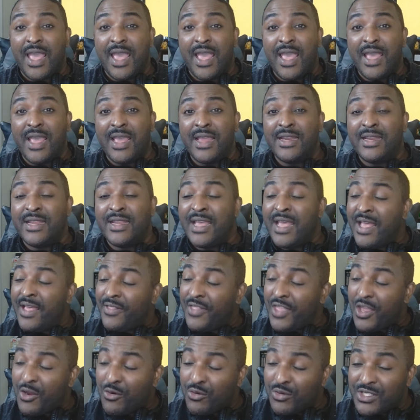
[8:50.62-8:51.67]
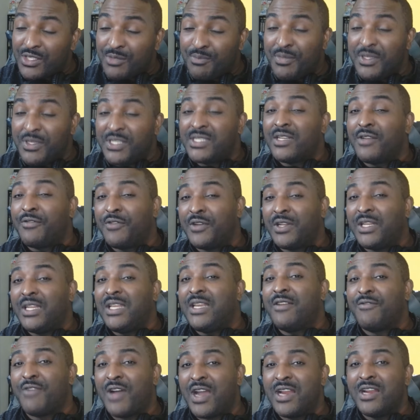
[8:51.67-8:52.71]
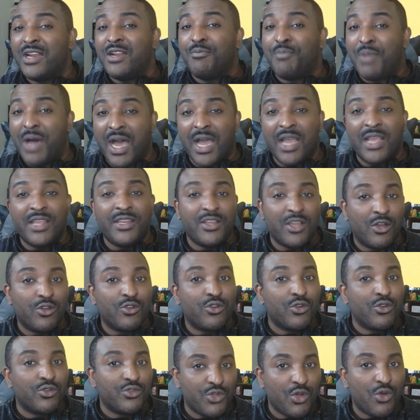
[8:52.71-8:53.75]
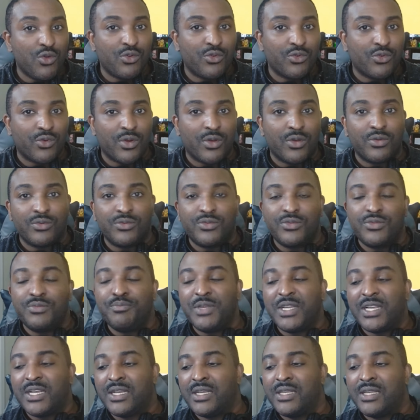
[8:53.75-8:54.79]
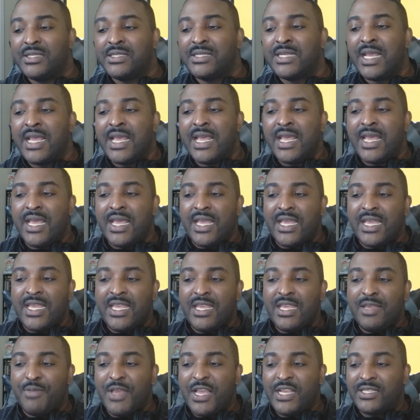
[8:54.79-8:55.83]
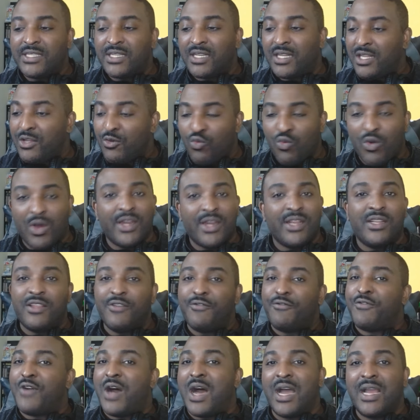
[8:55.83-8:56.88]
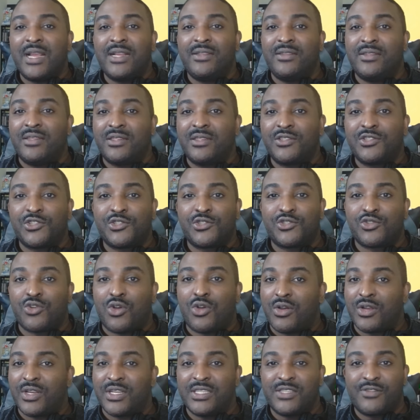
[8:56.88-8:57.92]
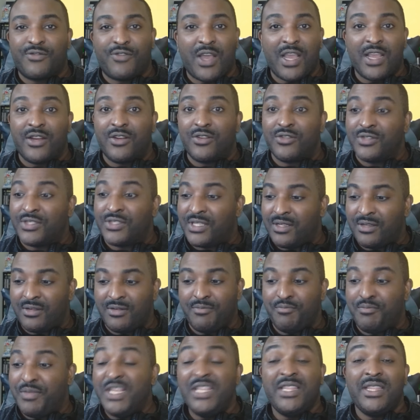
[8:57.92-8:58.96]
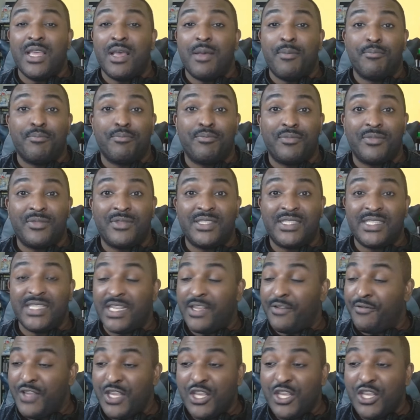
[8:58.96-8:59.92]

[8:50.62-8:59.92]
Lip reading: And they were specifically invited by younger Toguro because he basically wanted to find the strongest fighters and beat them, see if